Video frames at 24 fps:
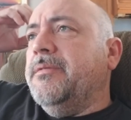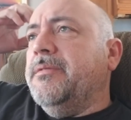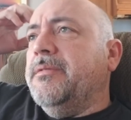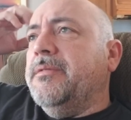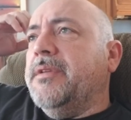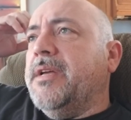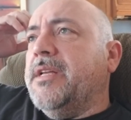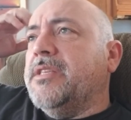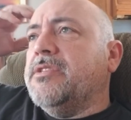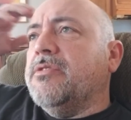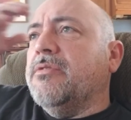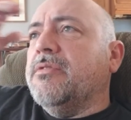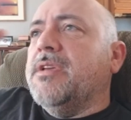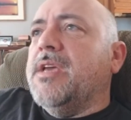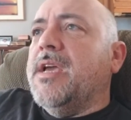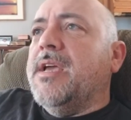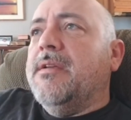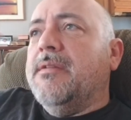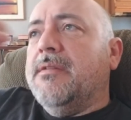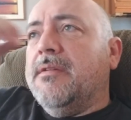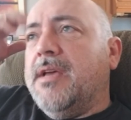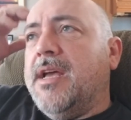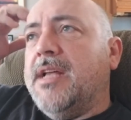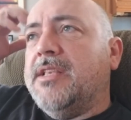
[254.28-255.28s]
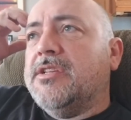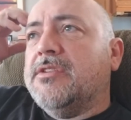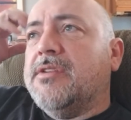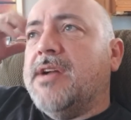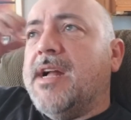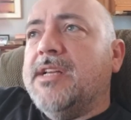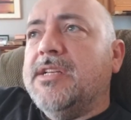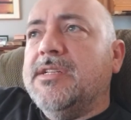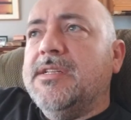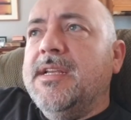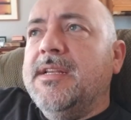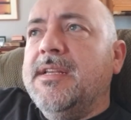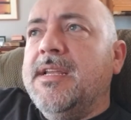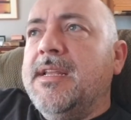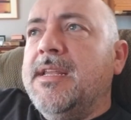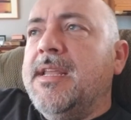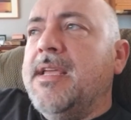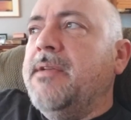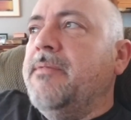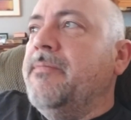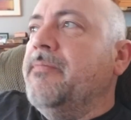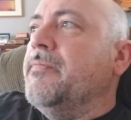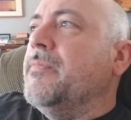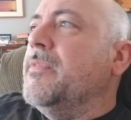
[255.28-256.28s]
that's okay. Head scratch, ding, ding,
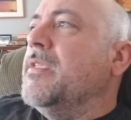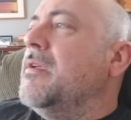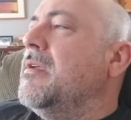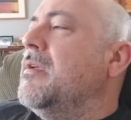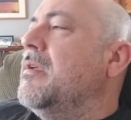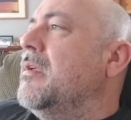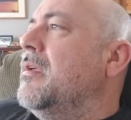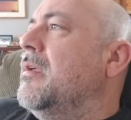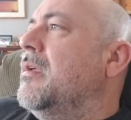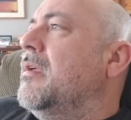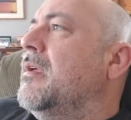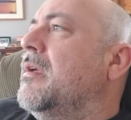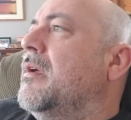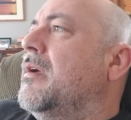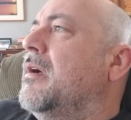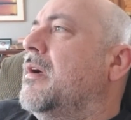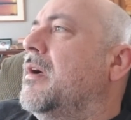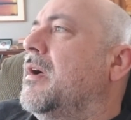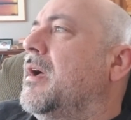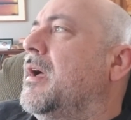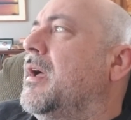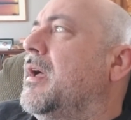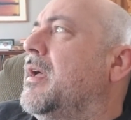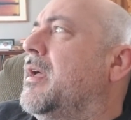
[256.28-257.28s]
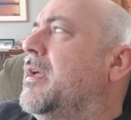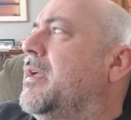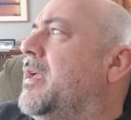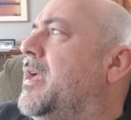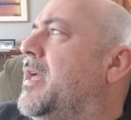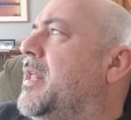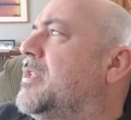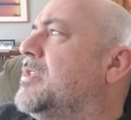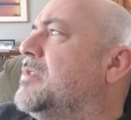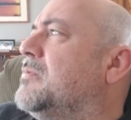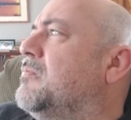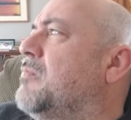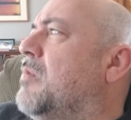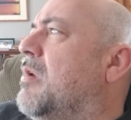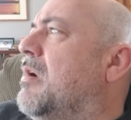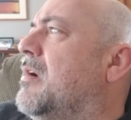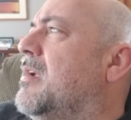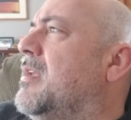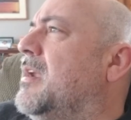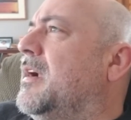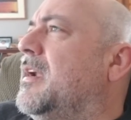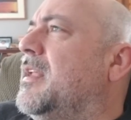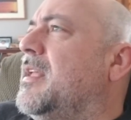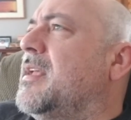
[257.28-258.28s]
ding. And it's
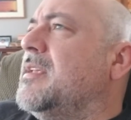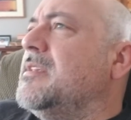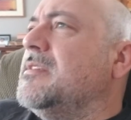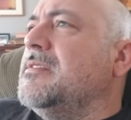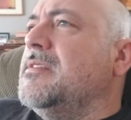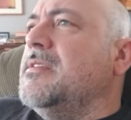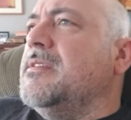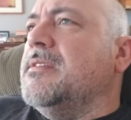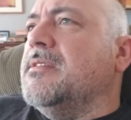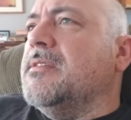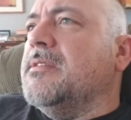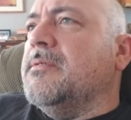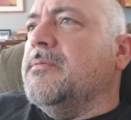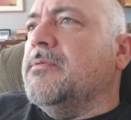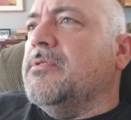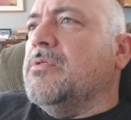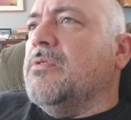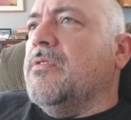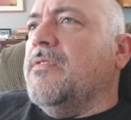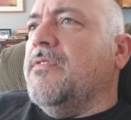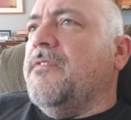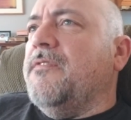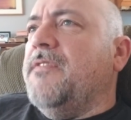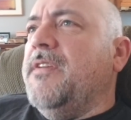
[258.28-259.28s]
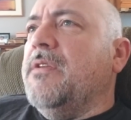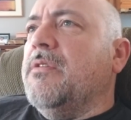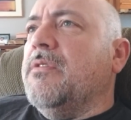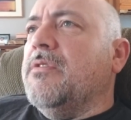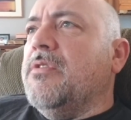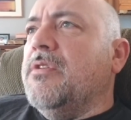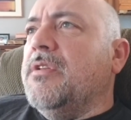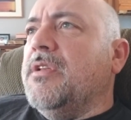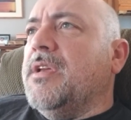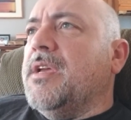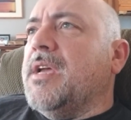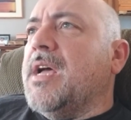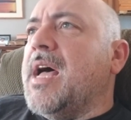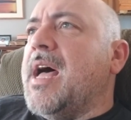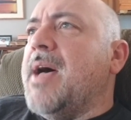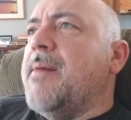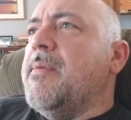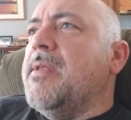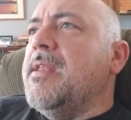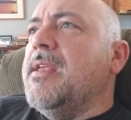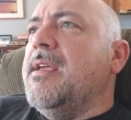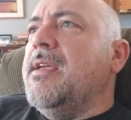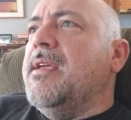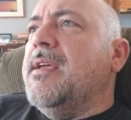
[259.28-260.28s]
marketed as this sort of feel-good
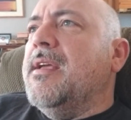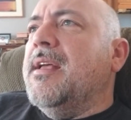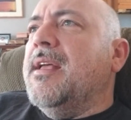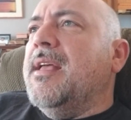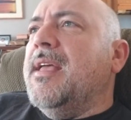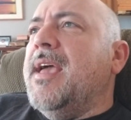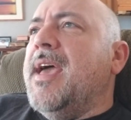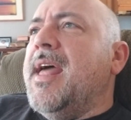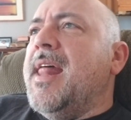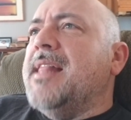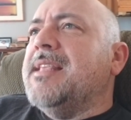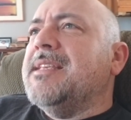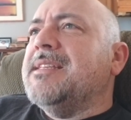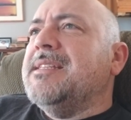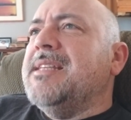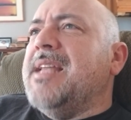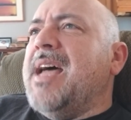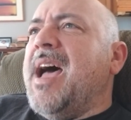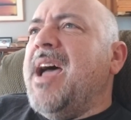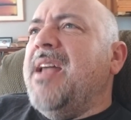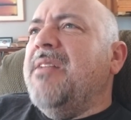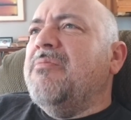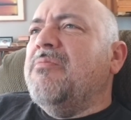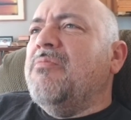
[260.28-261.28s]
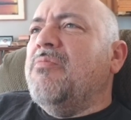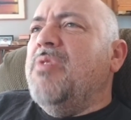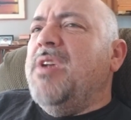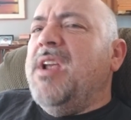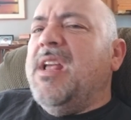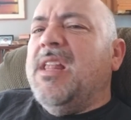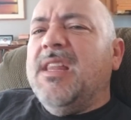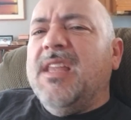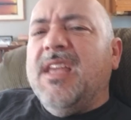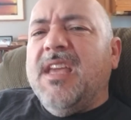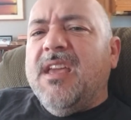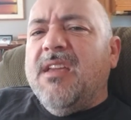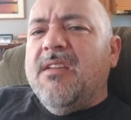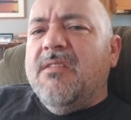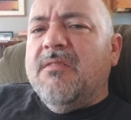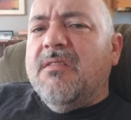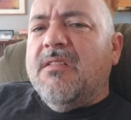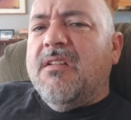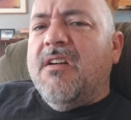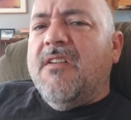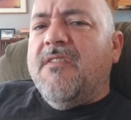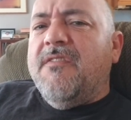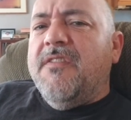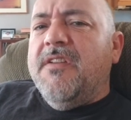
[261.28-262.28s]
comedy, and it's not really
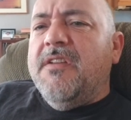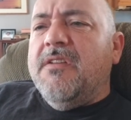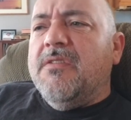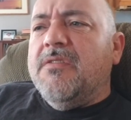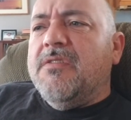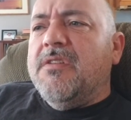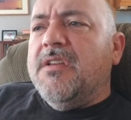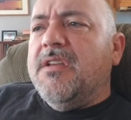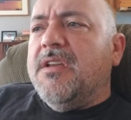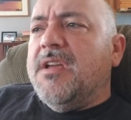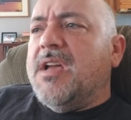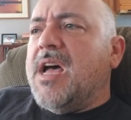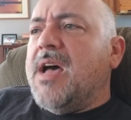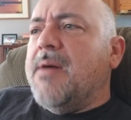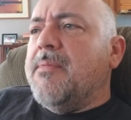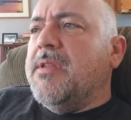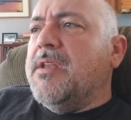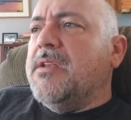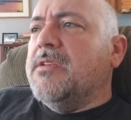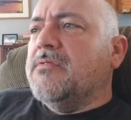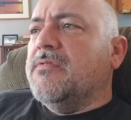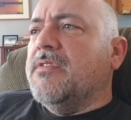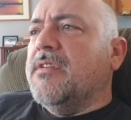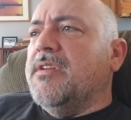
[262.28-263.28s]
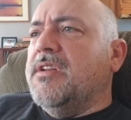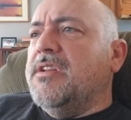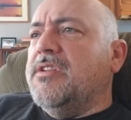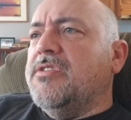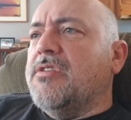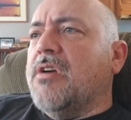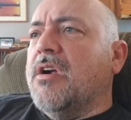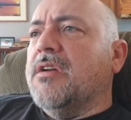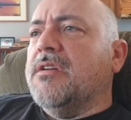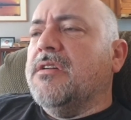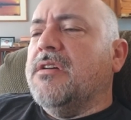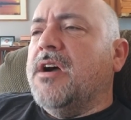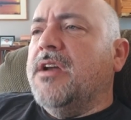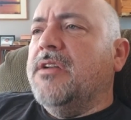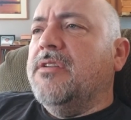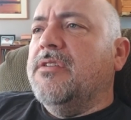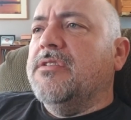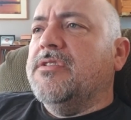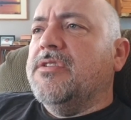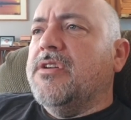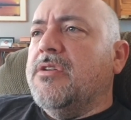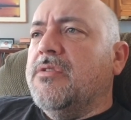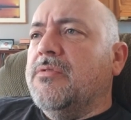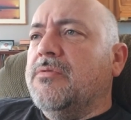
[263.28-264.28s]
a feel-good comedy. There's very dark
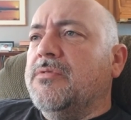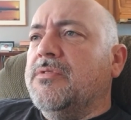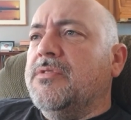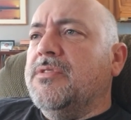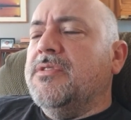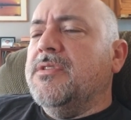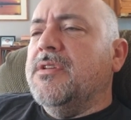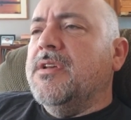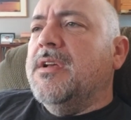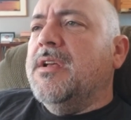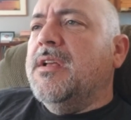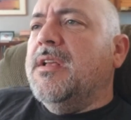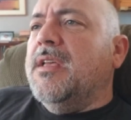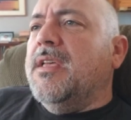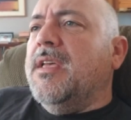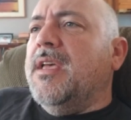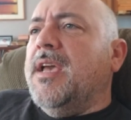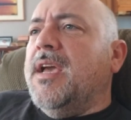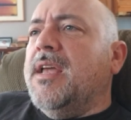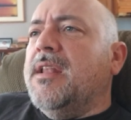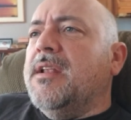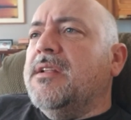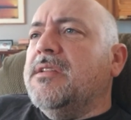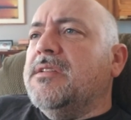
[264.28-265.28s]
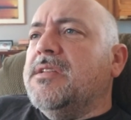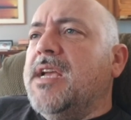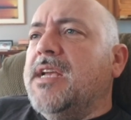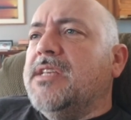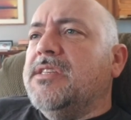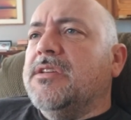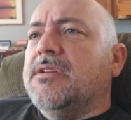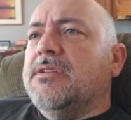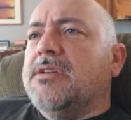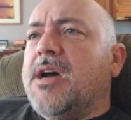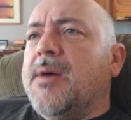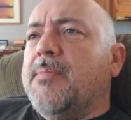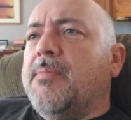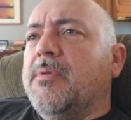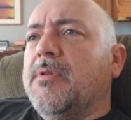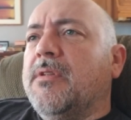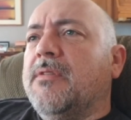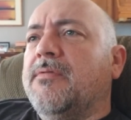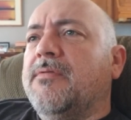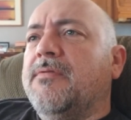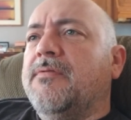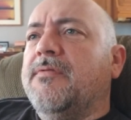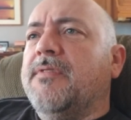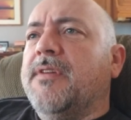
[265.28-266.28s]
undertones, and it takes a couple
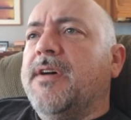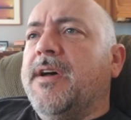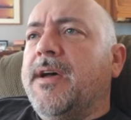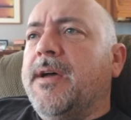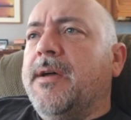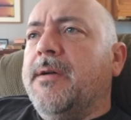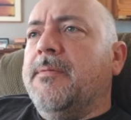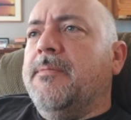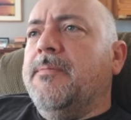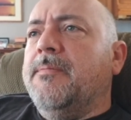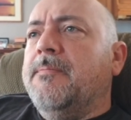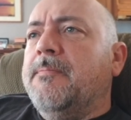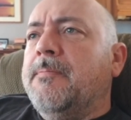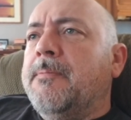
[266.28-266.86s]
of